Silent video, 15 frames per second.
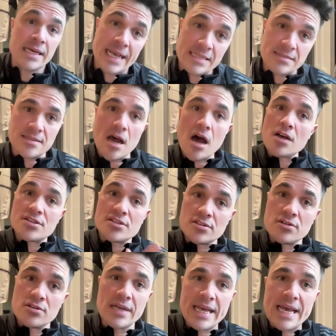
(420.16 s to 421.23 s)
against
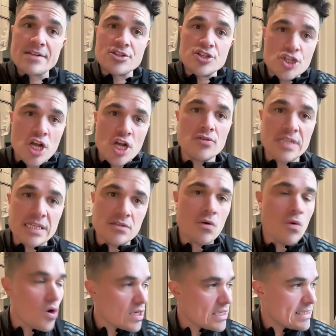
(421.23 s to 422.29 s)
Arsenal, again, showed his
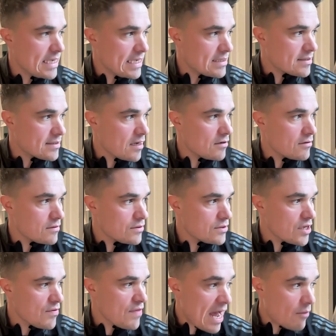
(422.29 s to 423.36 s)
quality. So
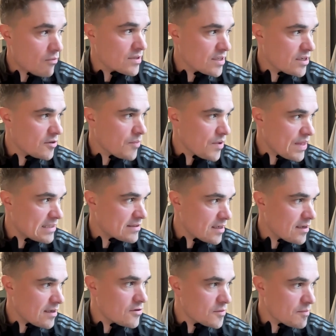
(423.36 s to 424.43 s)
that was good. But then
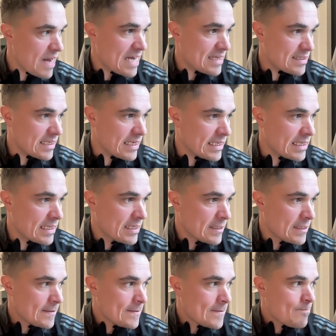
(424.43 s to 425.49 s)
to lose Bassey,
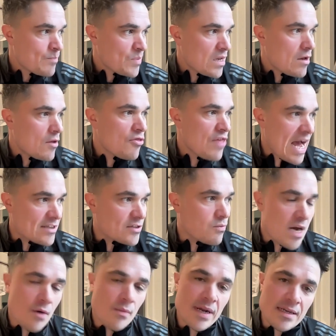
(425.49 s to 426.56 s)
that's
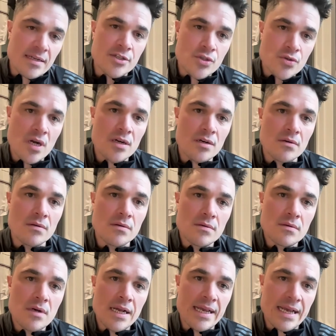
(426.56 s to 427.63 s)
where we're going to
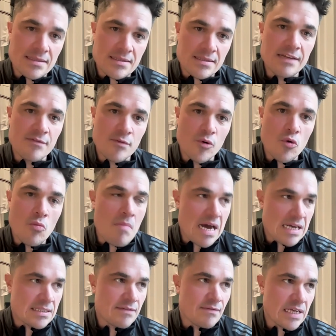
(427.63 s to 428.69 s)
struggle against Liverpool
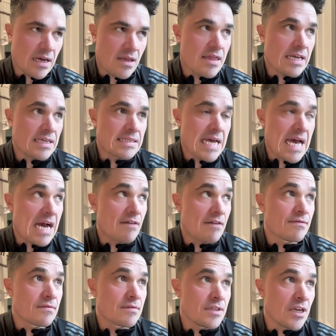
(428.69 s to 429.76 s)
massively. I think to
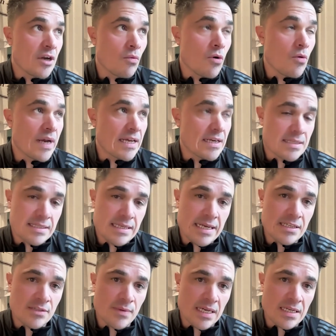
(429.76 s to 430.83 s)
have, what we're going to
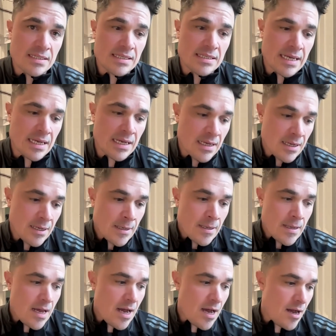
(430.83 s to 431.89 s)
see is we're going to see,
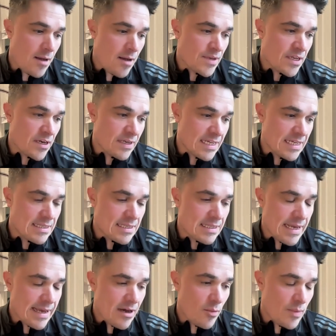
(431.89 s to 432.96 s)
an Issa
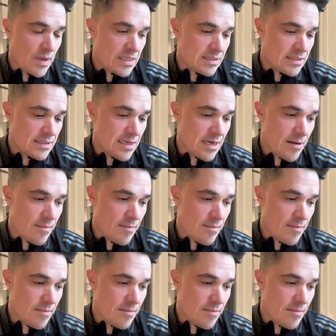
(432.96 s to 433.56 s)
Diop and